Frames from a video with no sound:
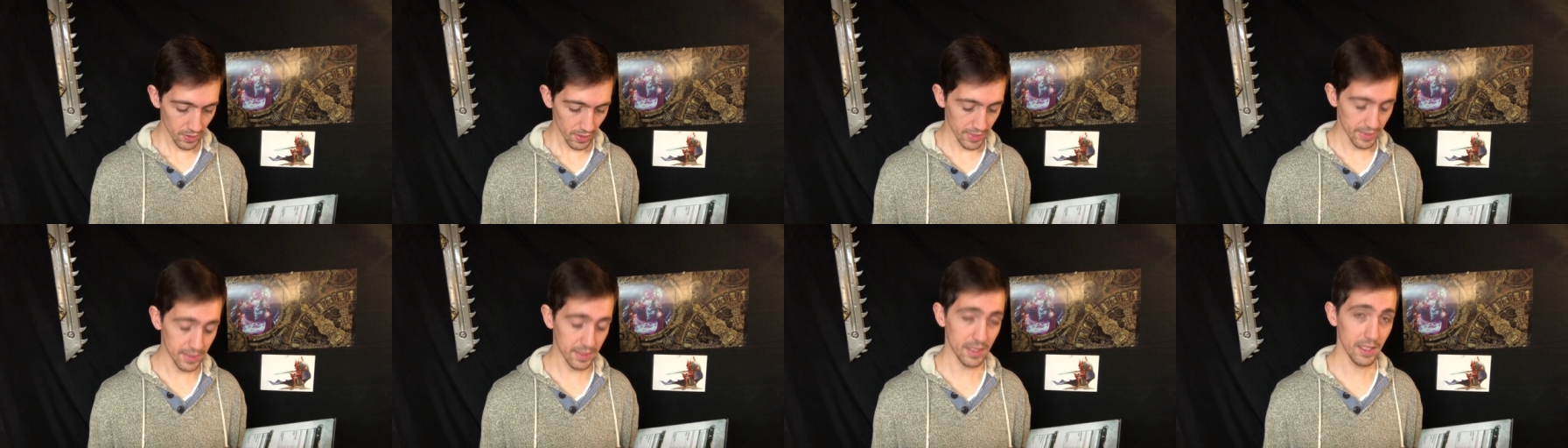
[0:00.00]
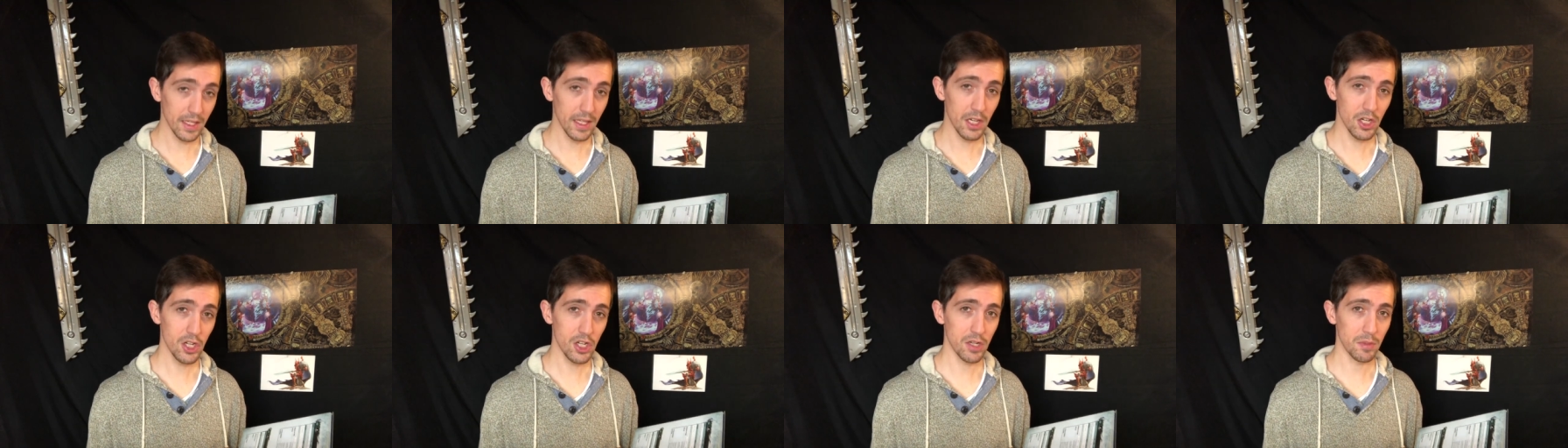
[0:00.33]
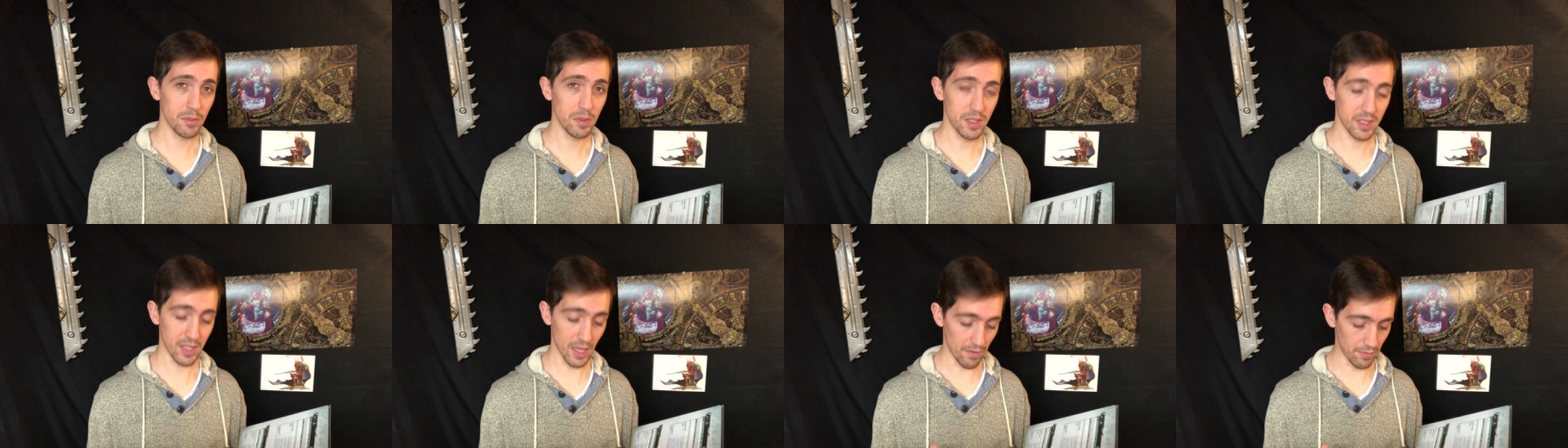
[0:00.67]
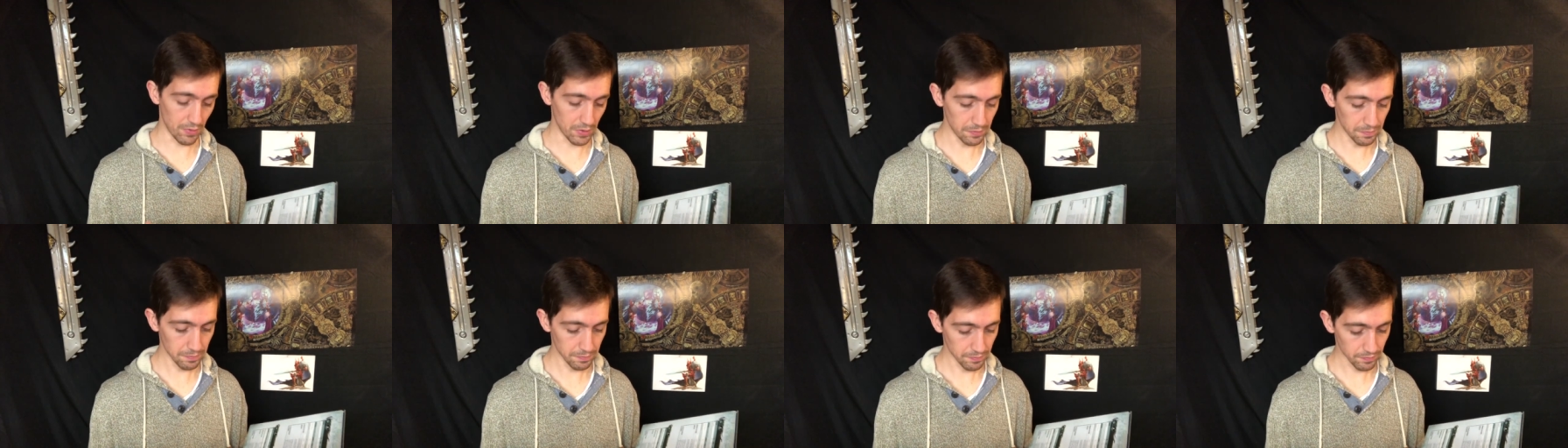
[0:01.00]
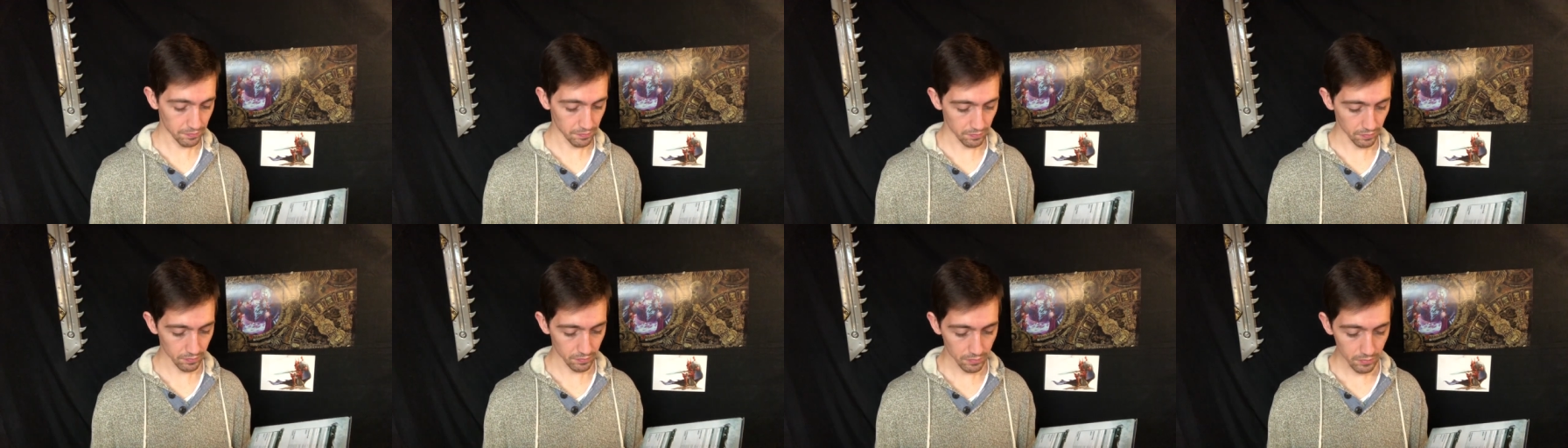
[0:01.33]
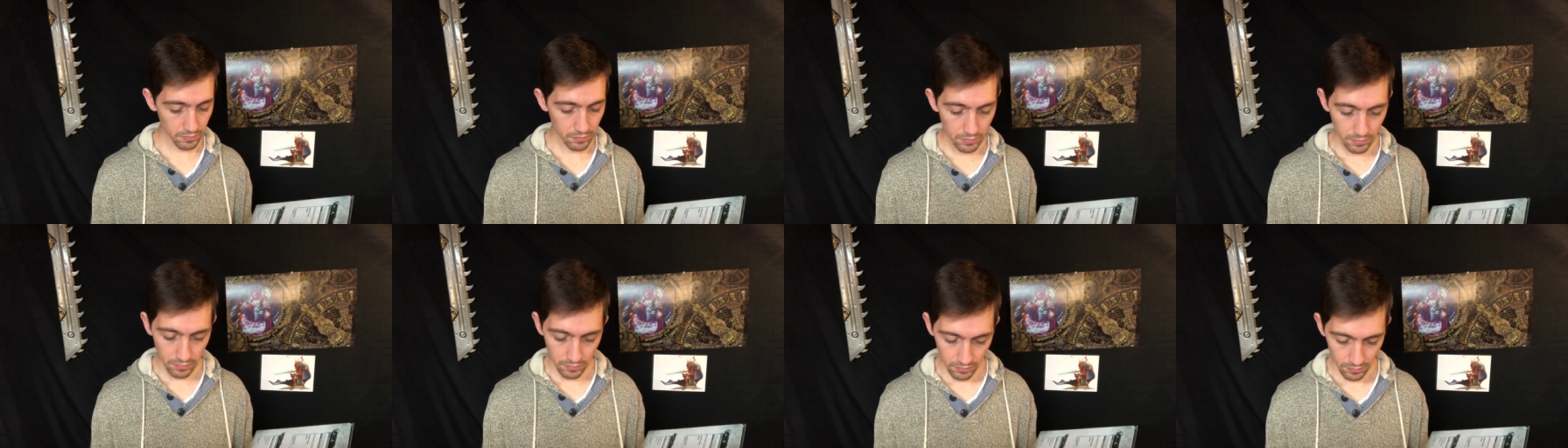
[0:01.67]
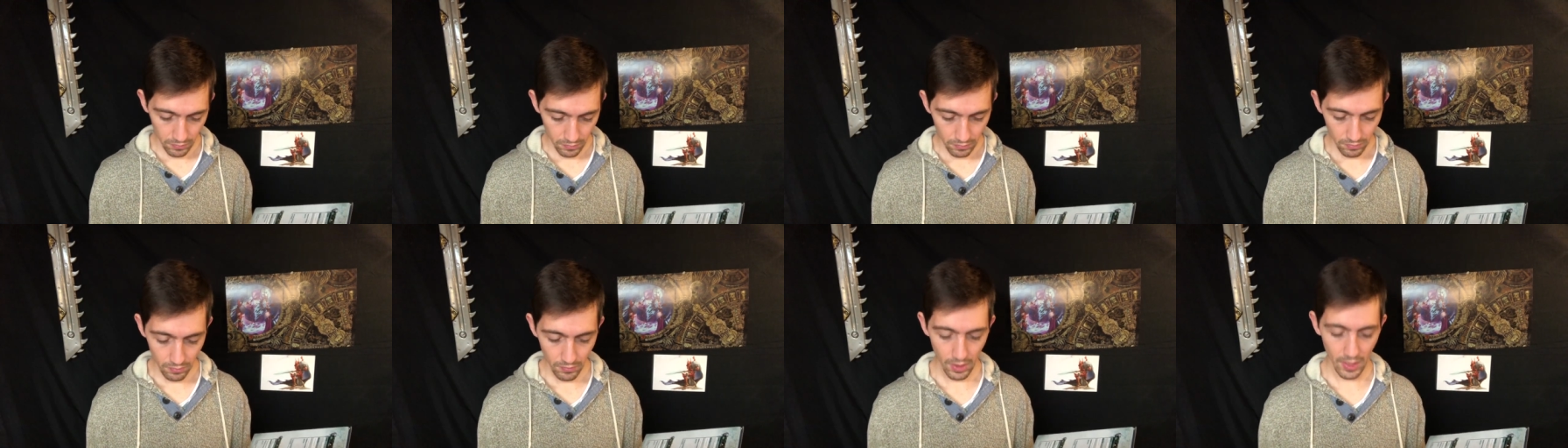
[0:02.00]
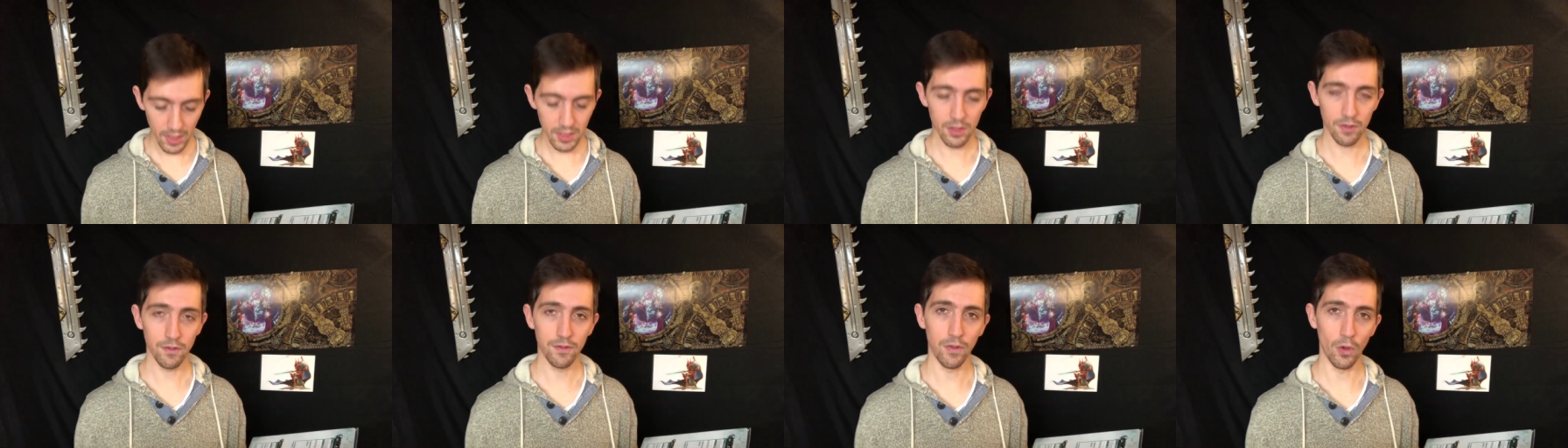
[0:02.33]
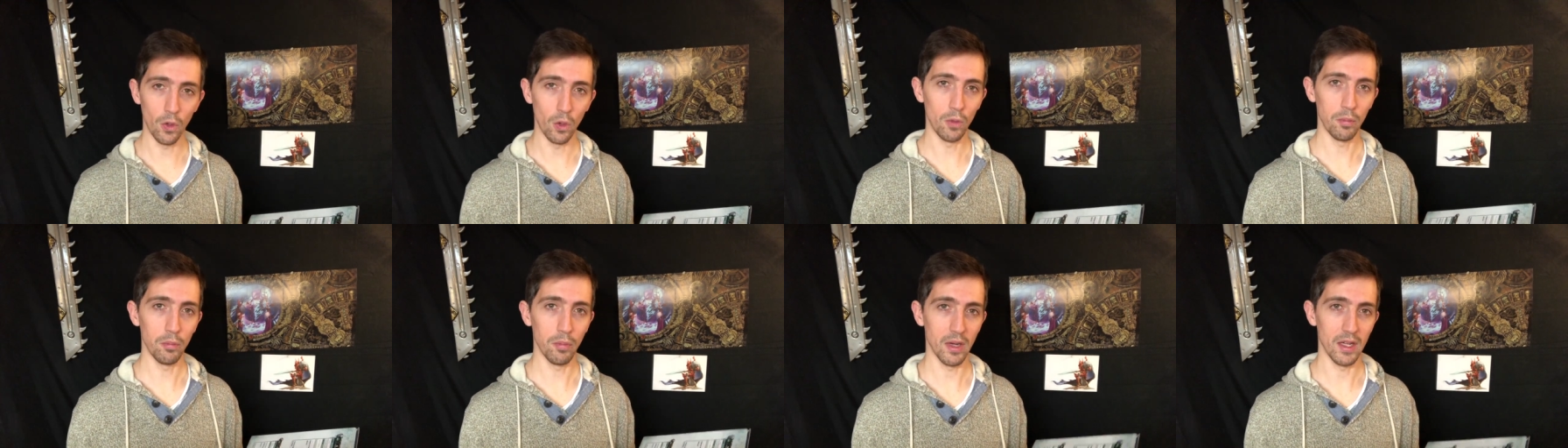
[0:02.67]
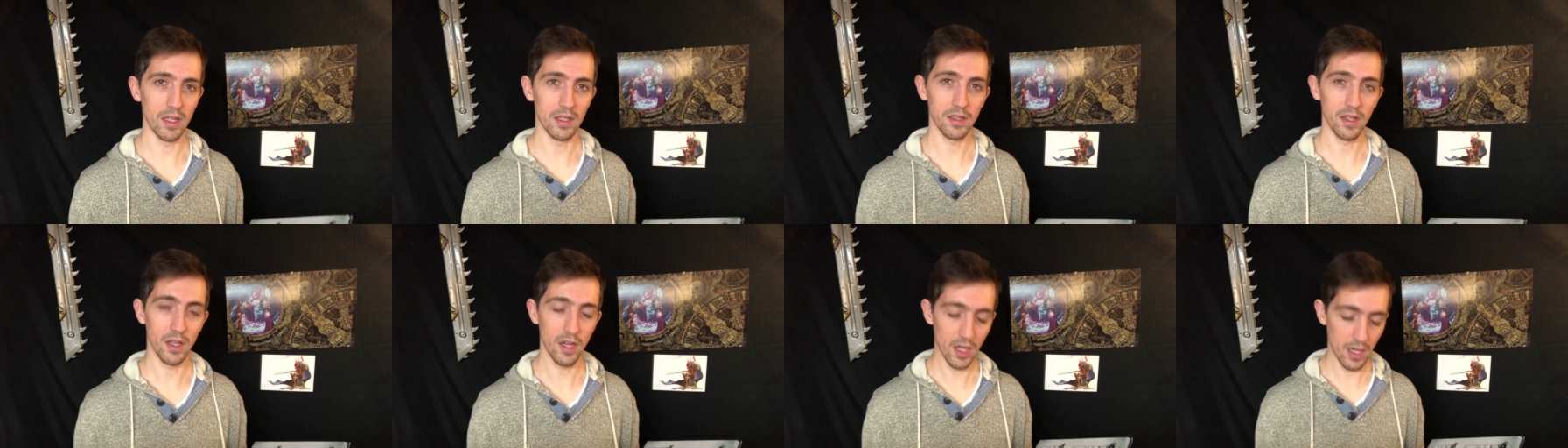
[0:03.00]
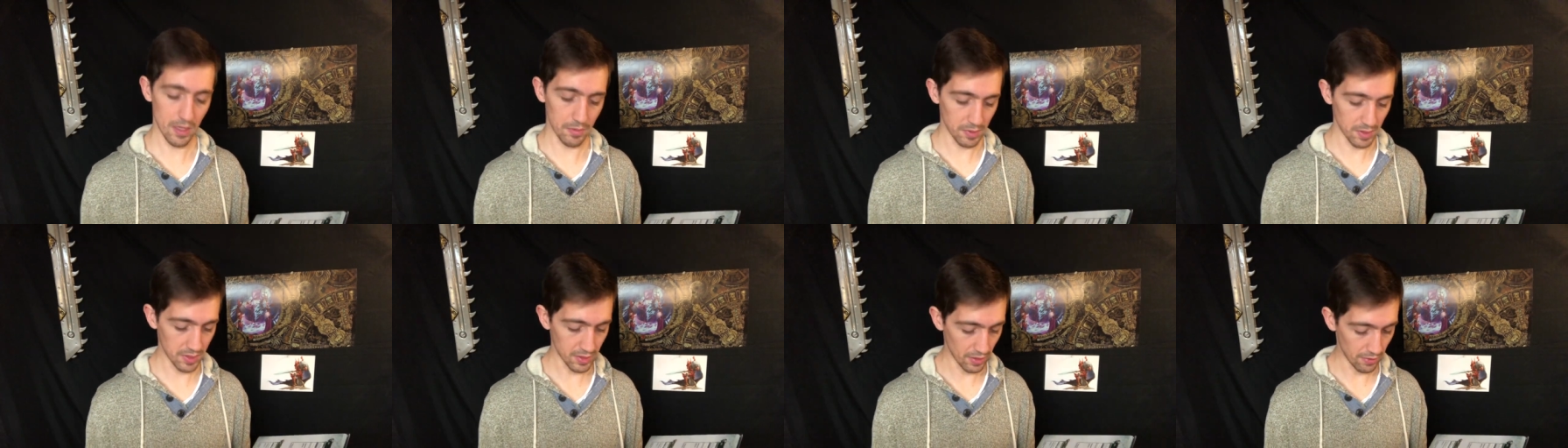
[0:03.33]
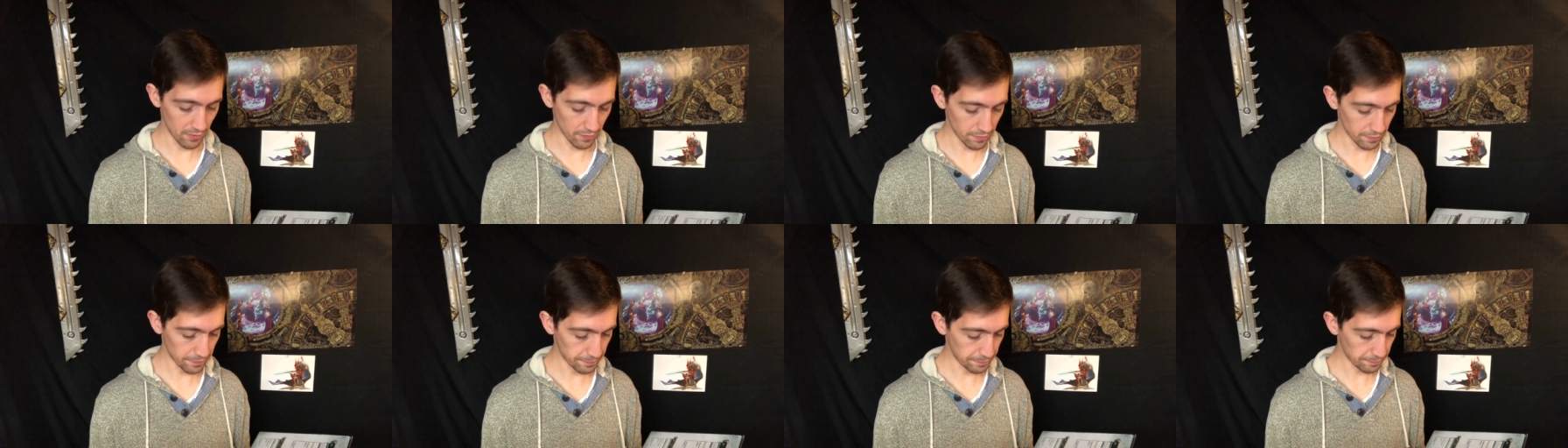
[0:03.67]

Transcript: has leadership 7, has a 4+ armor save.